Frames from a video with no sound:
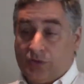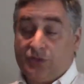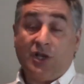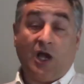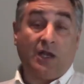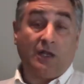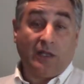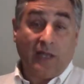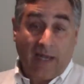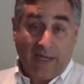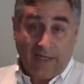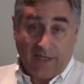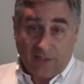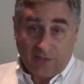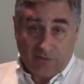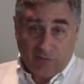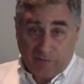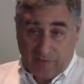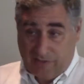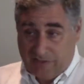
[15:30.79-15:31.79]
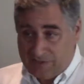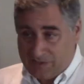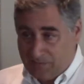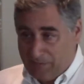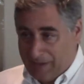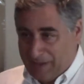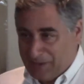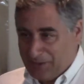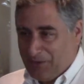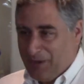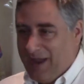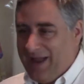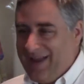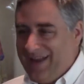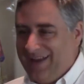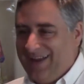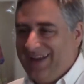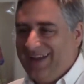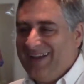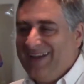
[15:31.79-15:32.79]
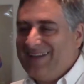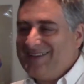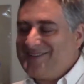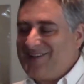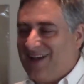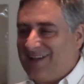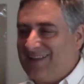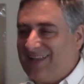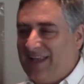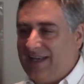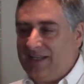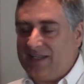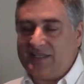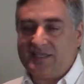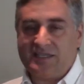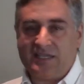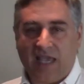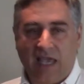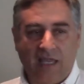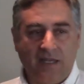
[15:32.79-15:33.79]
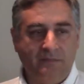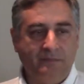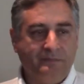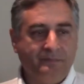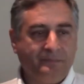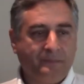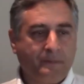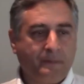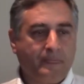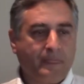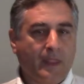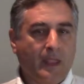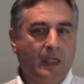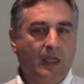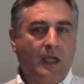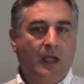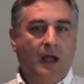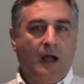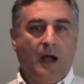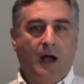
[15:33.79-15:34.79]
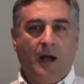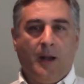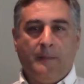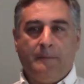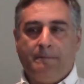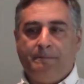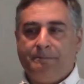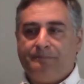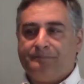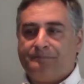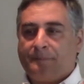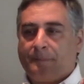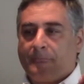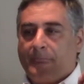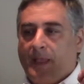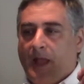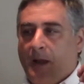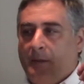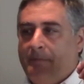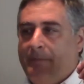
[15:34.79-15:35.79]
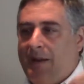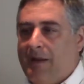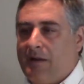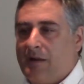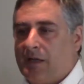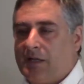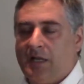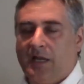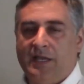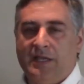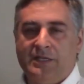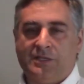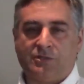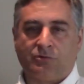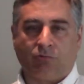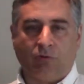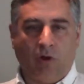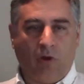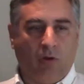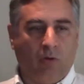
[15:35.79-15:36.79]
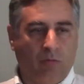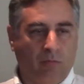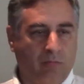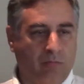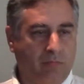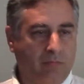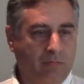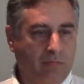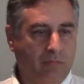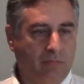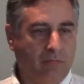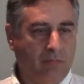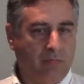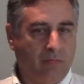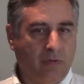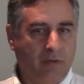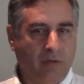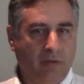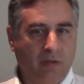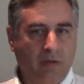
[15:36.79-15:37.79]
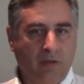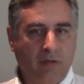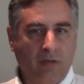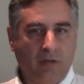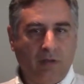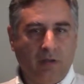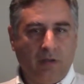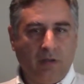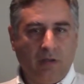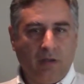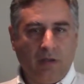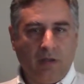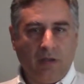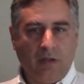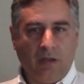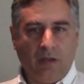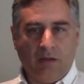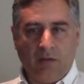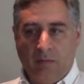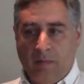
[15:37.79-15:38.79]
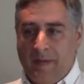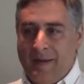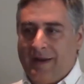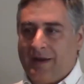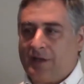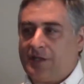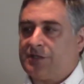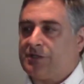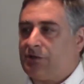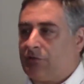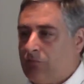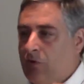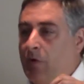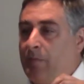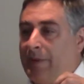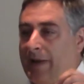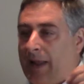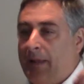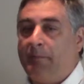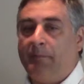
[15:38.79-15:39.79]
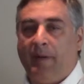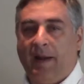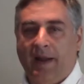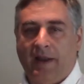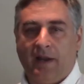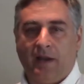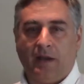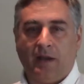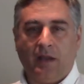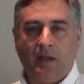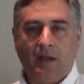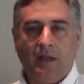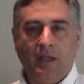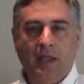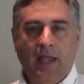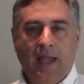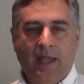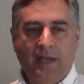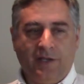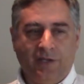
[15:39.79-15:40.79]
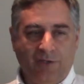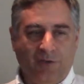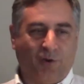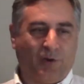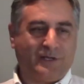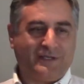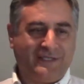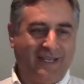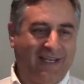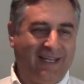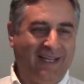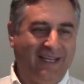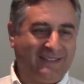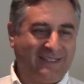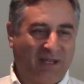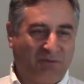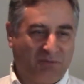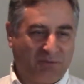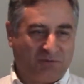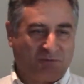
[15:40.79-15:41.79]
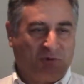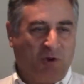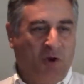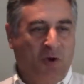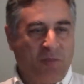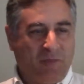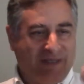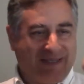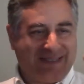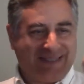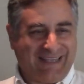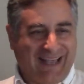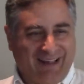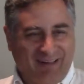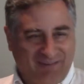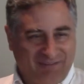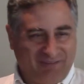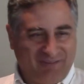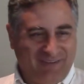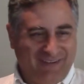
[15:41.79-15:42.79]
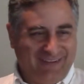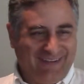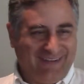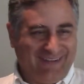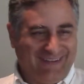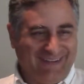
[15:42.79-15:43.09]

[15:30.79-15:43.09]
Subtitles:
John Lennon agrees, by the way. John Lennon said, America is Rome. America is the Roman Empire. And New York City, he said, was Rome itself.